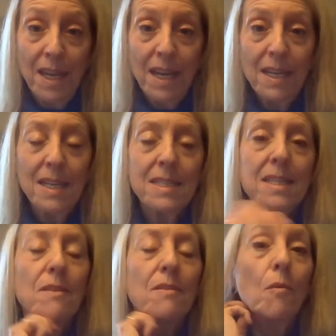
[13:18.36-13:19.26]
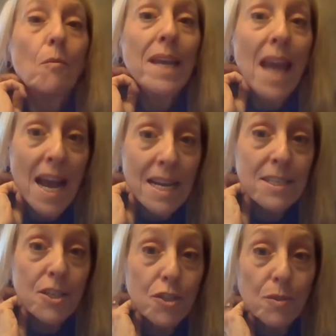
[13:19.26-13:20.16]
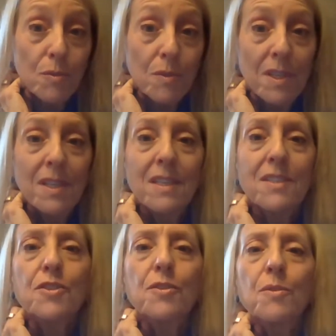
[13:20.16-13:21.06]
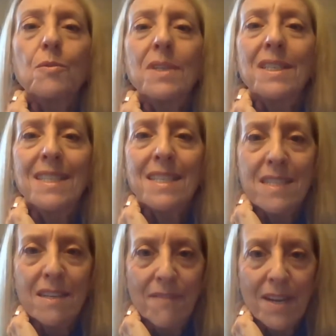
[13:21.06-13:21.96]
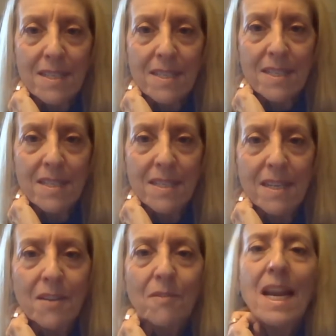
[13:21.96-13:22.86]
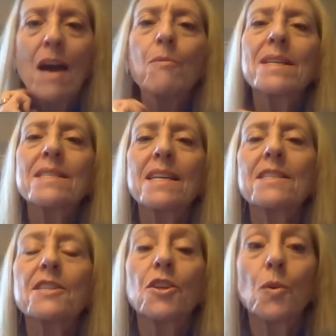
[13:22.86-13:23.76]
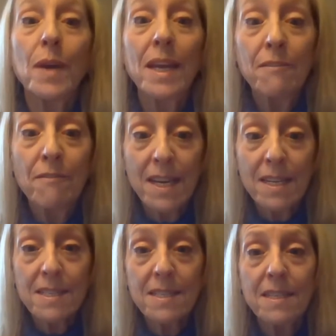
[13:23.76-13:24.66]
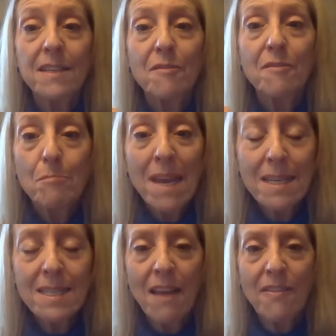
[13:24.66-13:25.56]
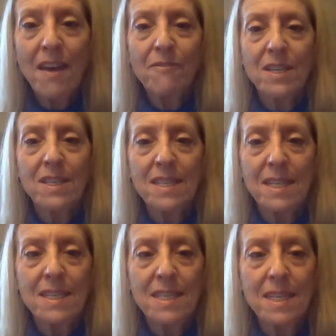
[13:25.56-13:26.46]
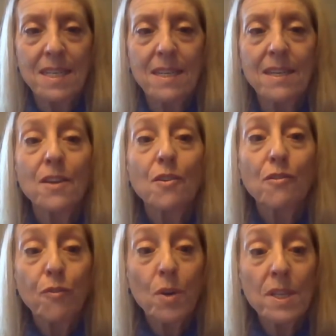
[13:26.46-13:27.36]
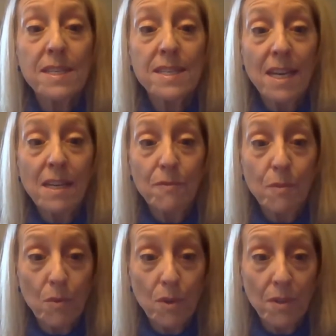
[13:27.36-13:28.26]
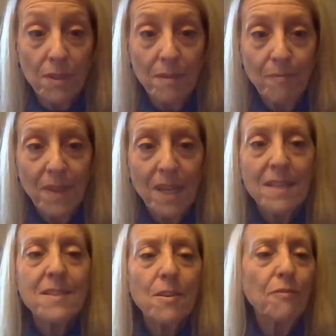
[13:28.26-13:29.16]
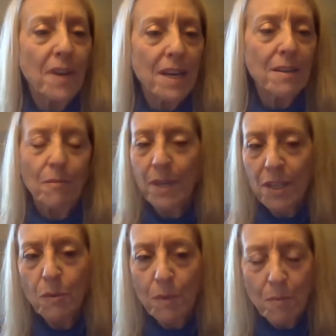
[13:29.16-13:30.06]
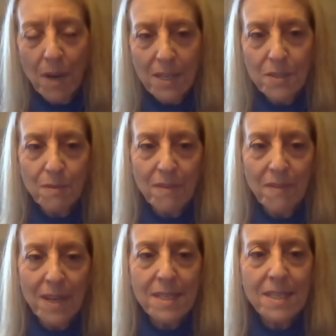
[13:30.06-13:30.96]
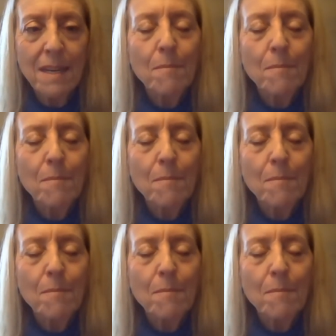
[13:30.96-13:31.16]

And he said, we asked you to disinvest. Now we say to you, invest, make South Africa succeed for the sake of the world. So fine, we knew we wanted to invest.